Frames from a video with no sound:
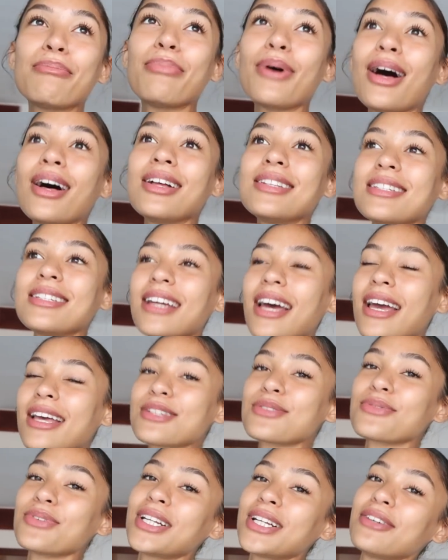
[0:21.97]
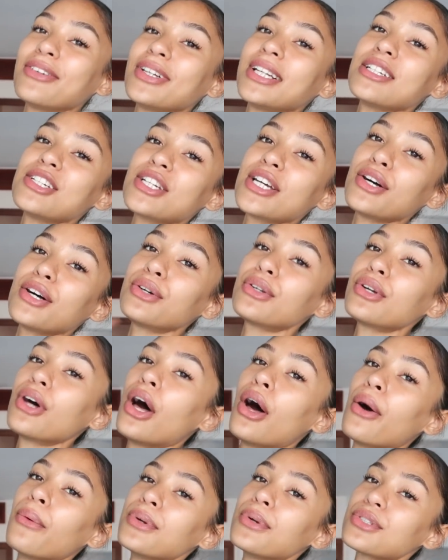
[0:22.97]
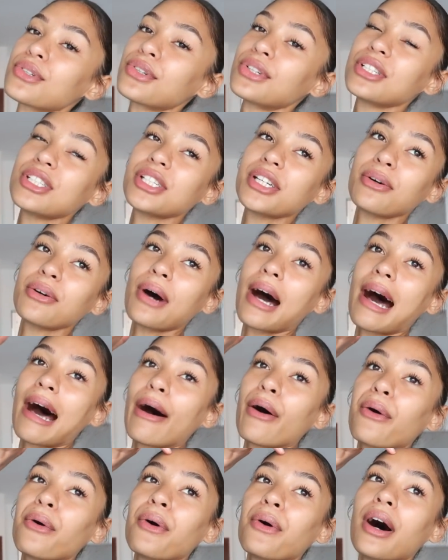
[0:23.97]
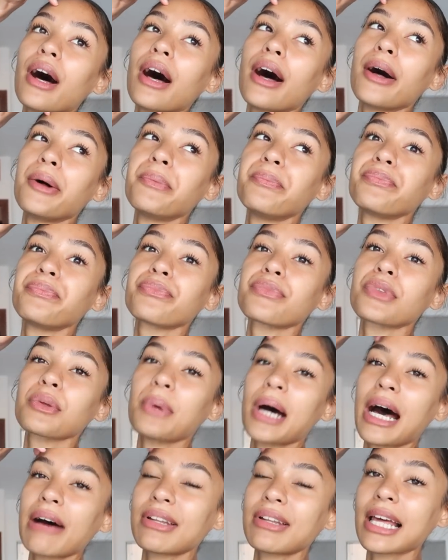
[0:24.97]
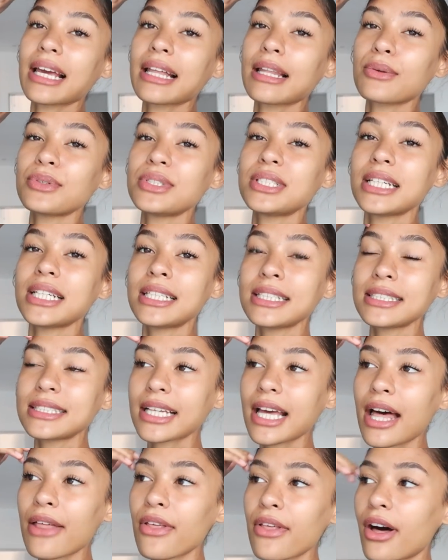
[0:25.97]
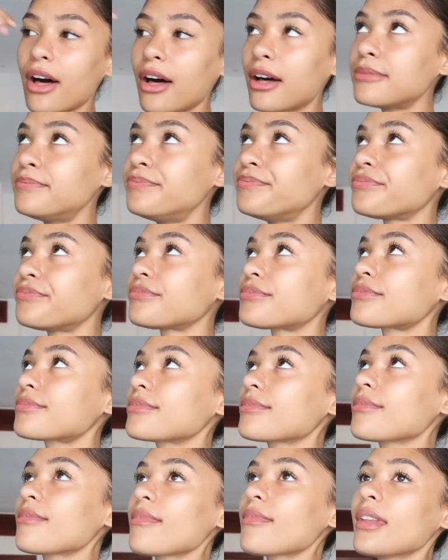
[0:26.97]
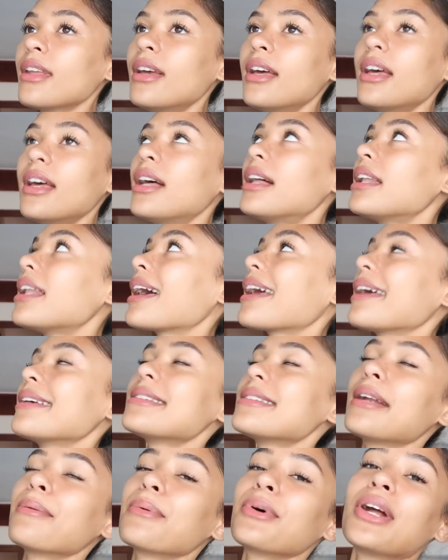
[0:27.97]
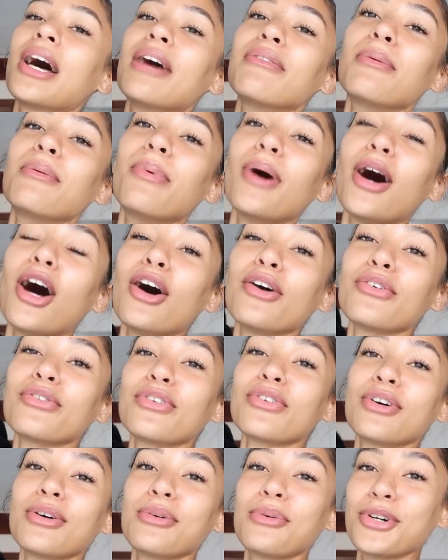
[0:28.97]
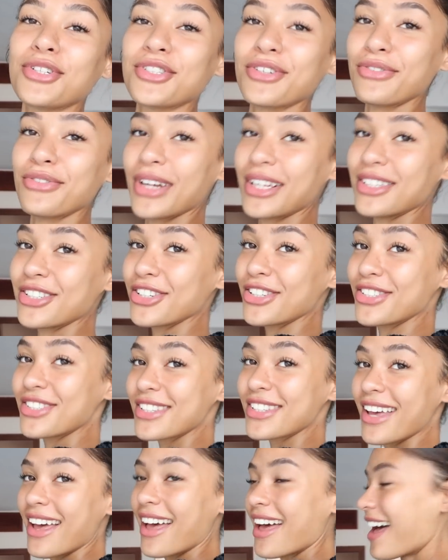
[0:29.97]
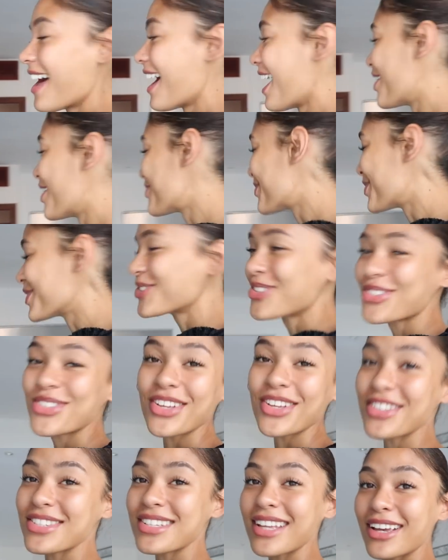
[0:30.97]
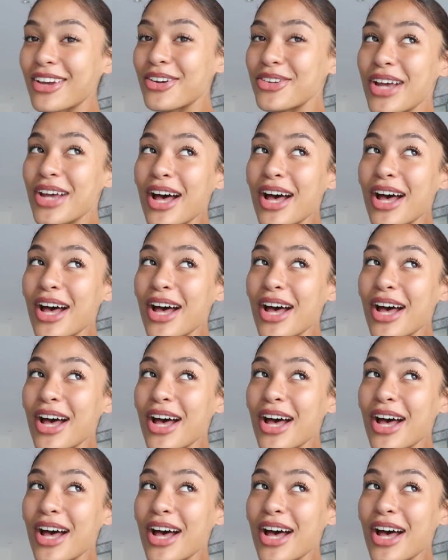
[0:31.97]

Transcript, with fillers: But tonight is really, really chilled. We're just going to chill out. Um, we're having like a little dinner together. Like I said, I'm going to have a bath, watch Avengers, and watch the sunset go